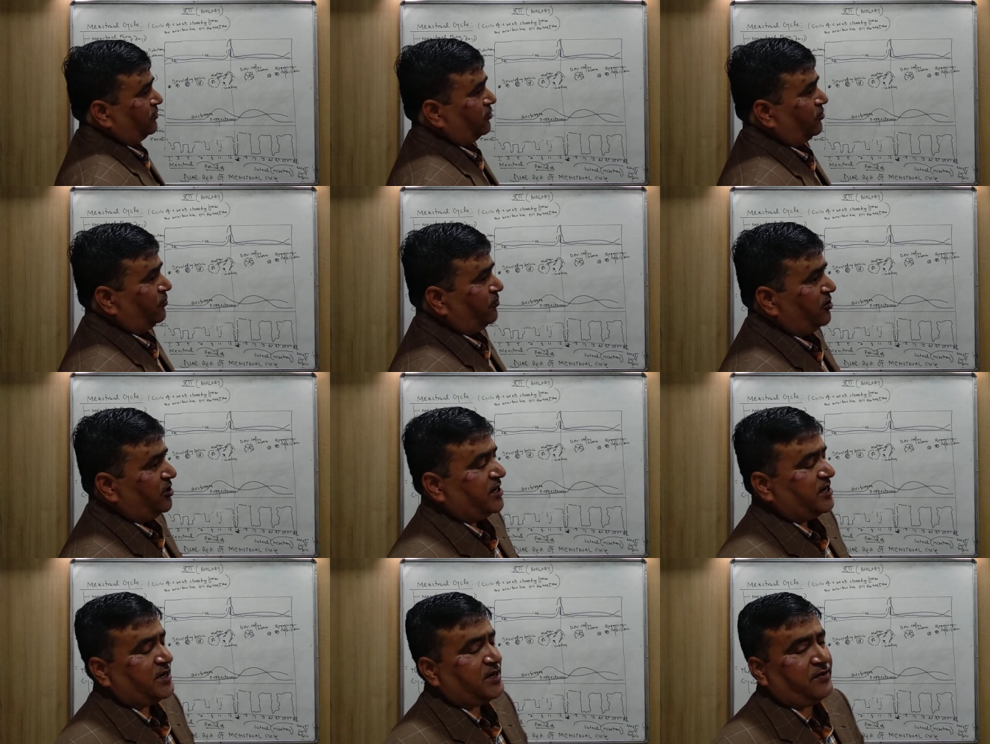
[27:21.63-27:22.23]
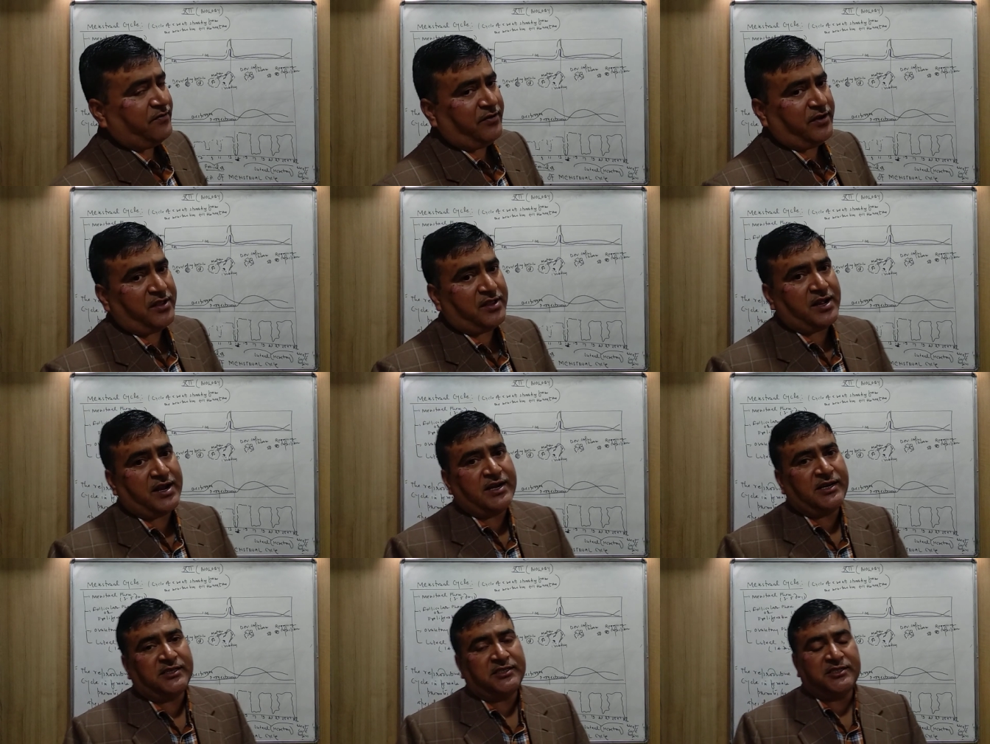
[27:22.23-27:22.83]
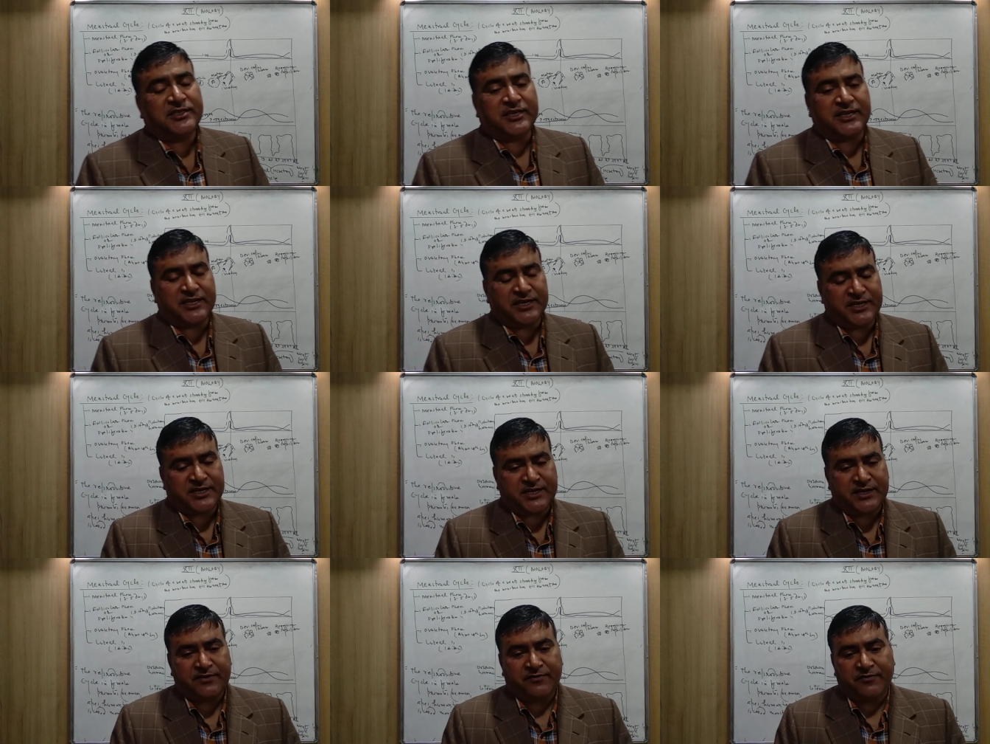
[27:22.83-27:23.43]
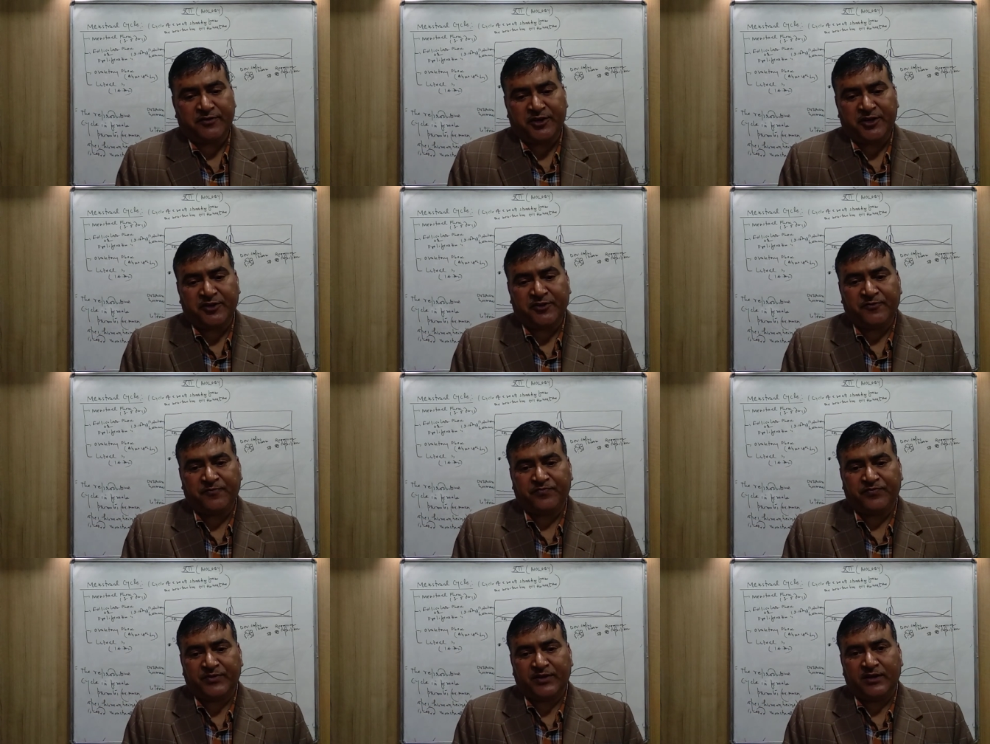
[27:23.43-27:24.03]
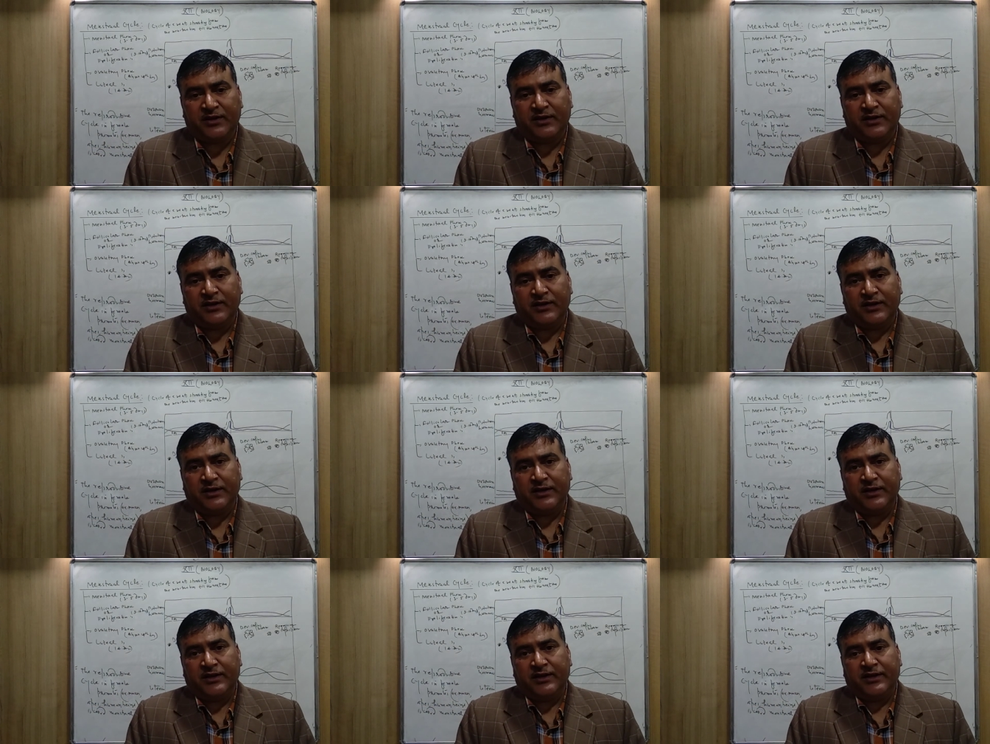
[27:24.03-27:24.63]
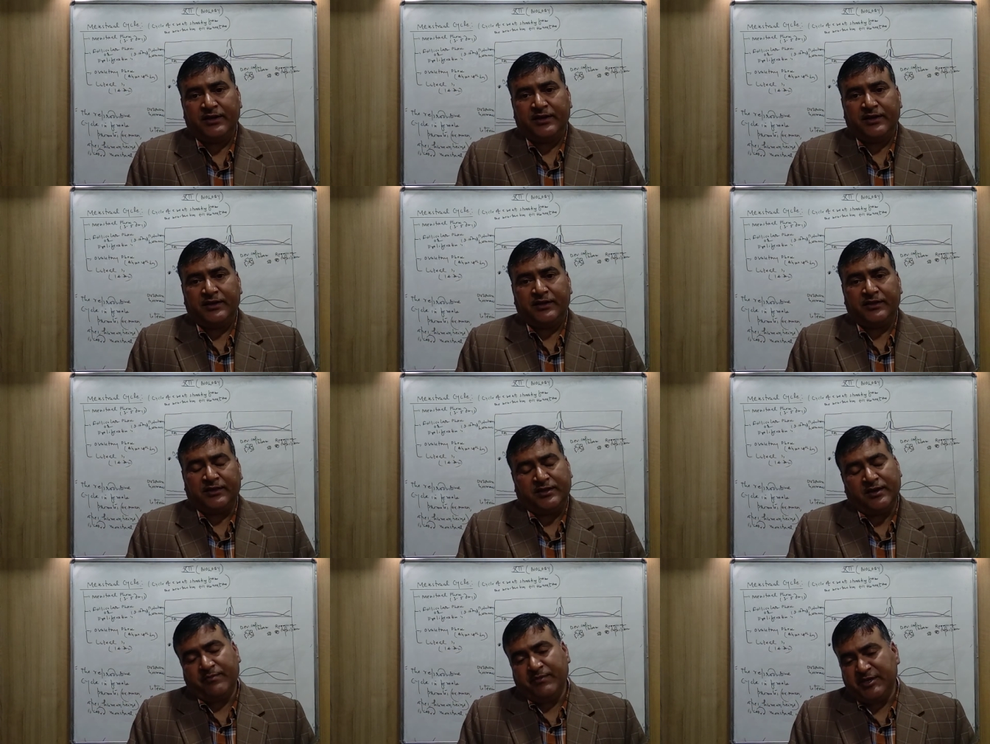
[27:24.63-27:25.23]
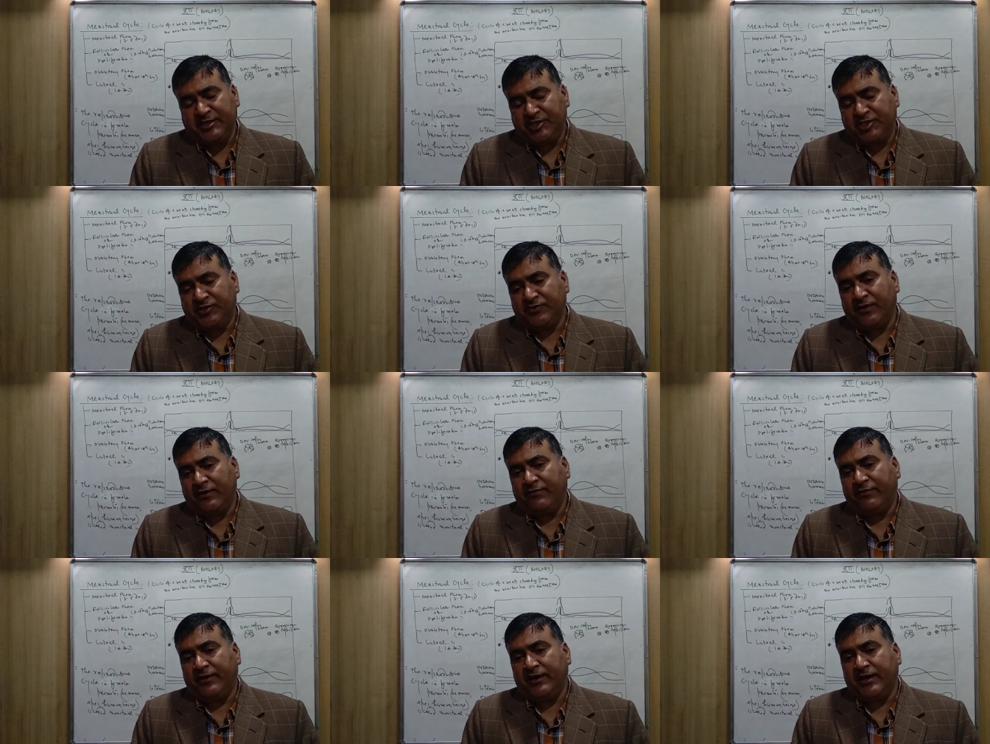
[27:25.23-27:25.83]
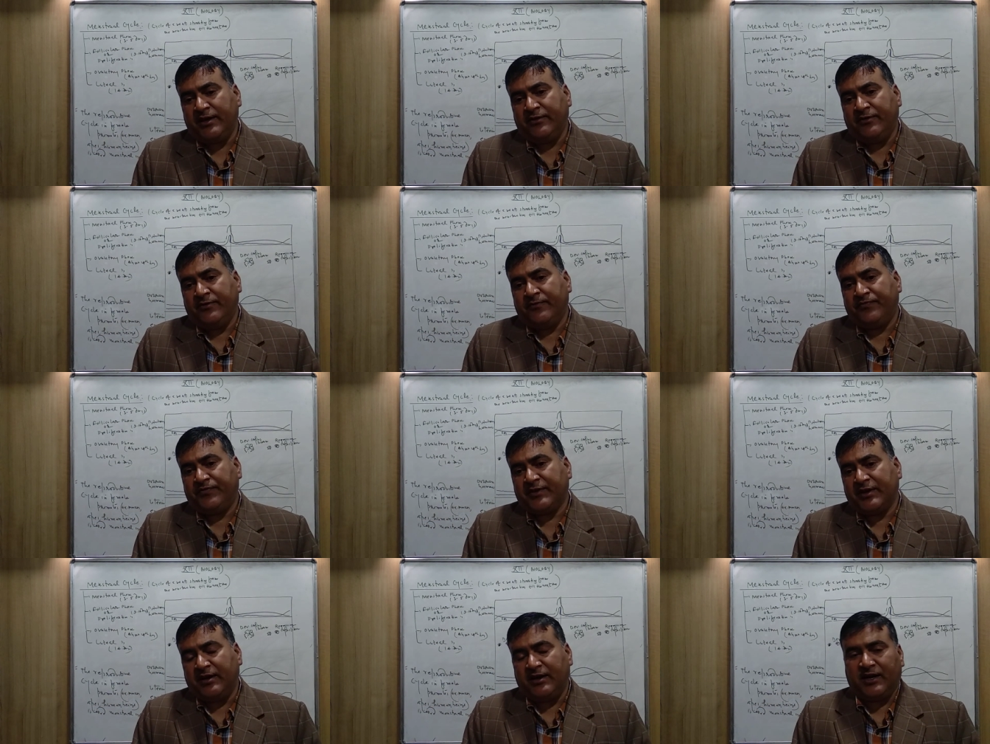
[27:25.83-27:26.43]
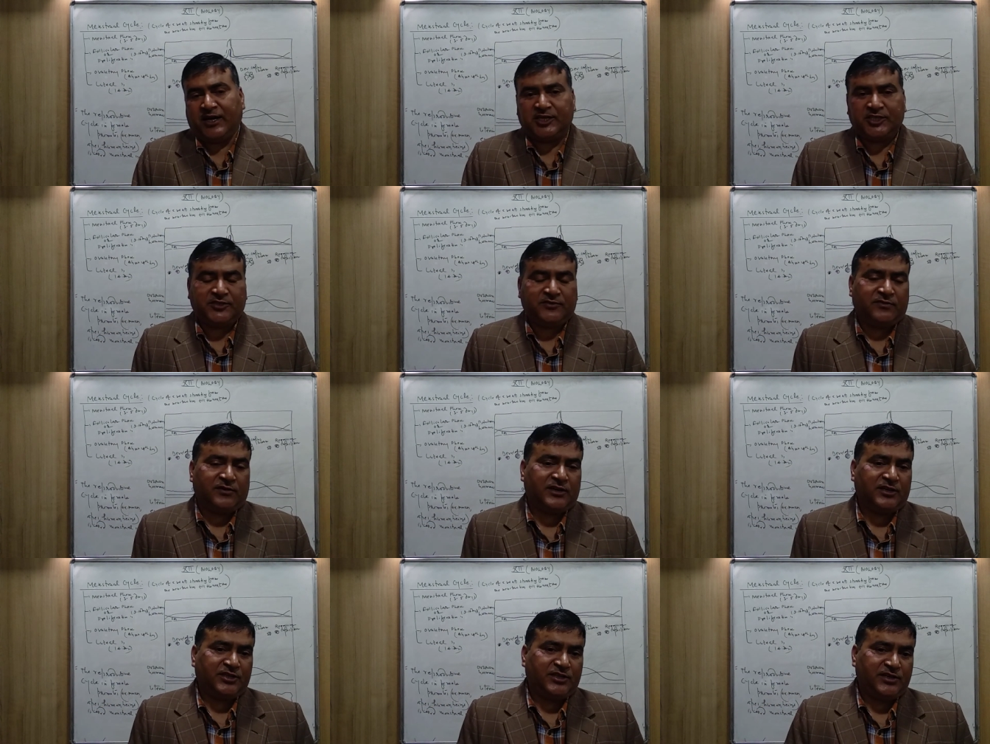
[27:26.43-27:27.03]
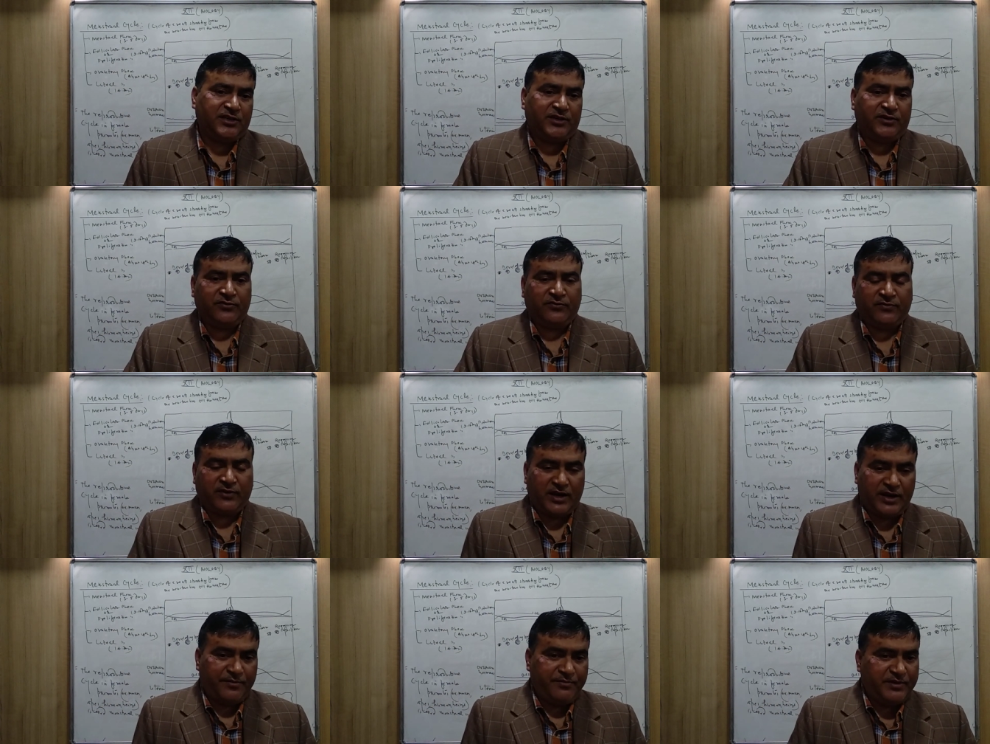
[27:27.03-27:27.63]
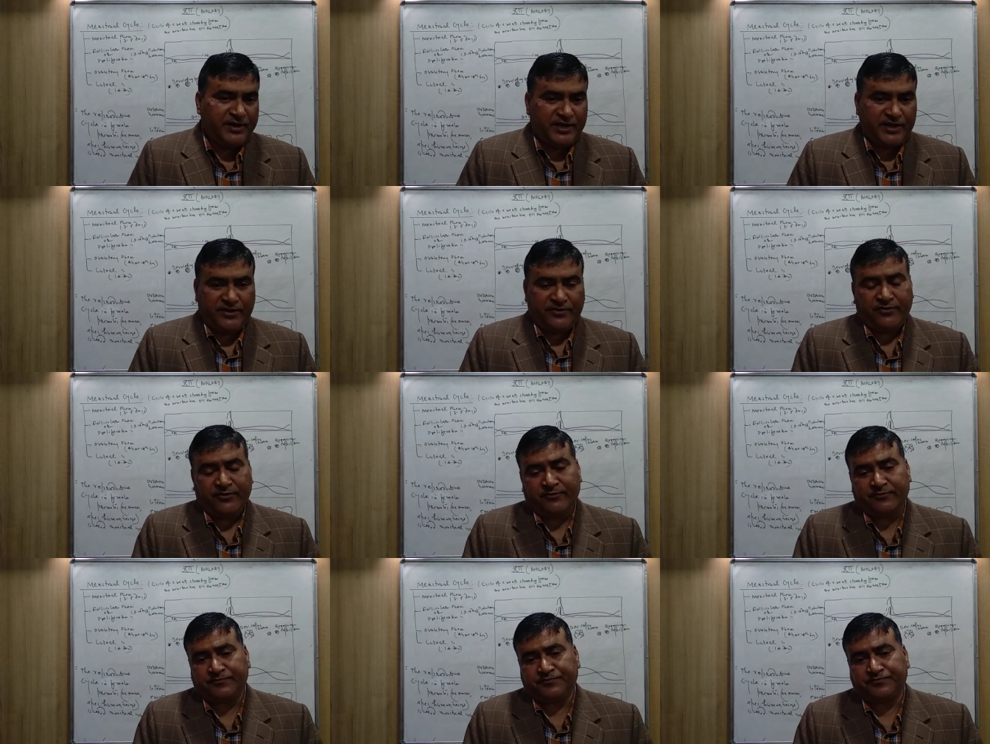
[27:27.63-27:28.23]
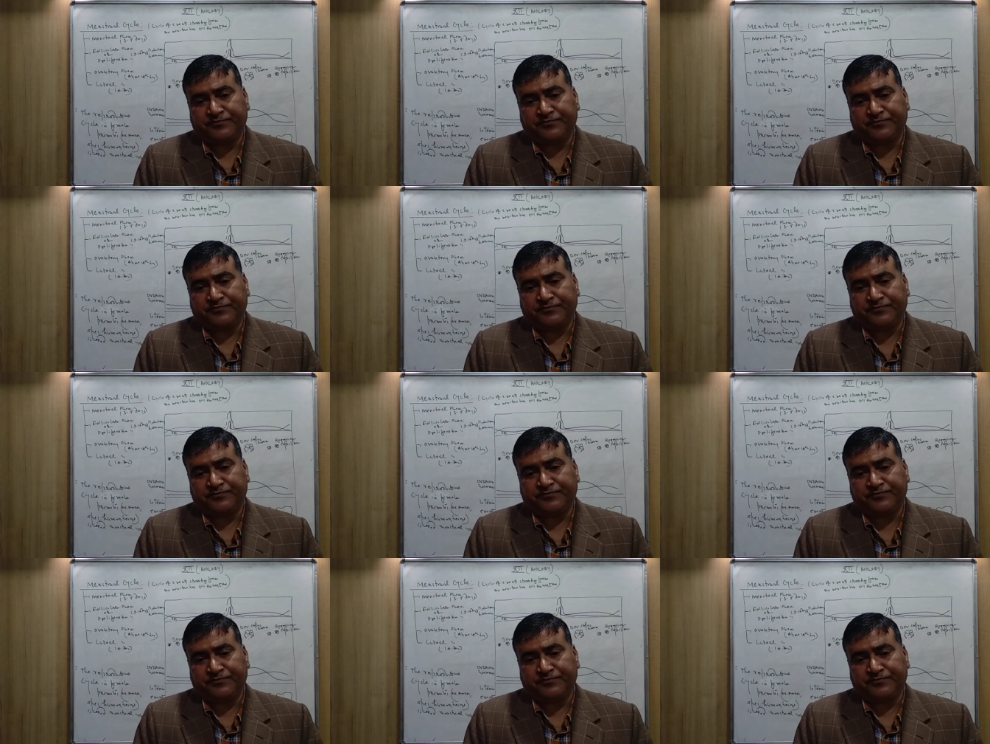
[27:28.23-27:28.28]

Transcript: ovulatory phase and secretory phase. The menstrual phase lasts for 3 to 5 days,